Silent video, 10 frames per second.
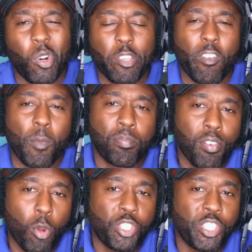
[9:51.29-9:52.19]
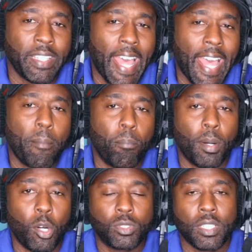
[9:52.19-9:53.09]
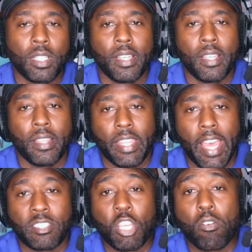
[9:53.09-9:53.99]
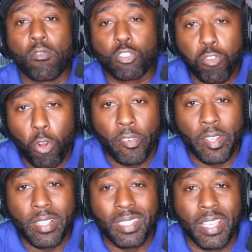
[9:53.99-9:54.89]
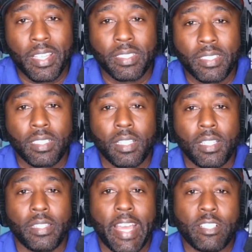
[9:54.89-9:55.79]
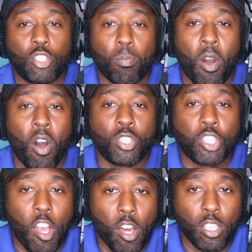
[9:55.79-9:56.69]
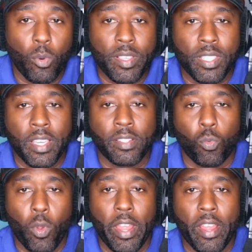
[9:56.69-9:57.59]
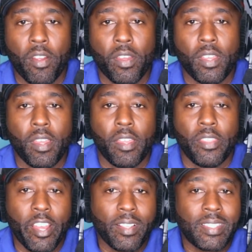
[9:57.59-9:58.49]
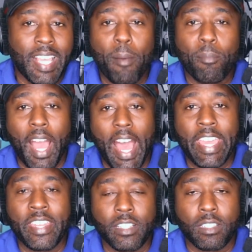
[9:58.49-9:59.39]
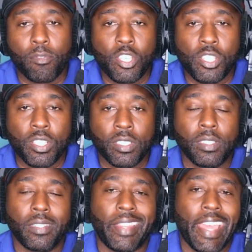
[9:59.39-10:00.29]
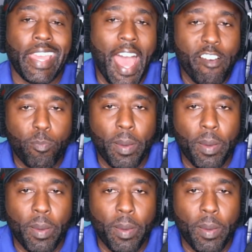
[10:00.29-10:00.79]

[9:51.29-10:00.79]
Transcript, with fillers: or you're approaching that boat that Terrence Crawford is in, that Jamal Charlo is in, where they're a top guy in the division. They have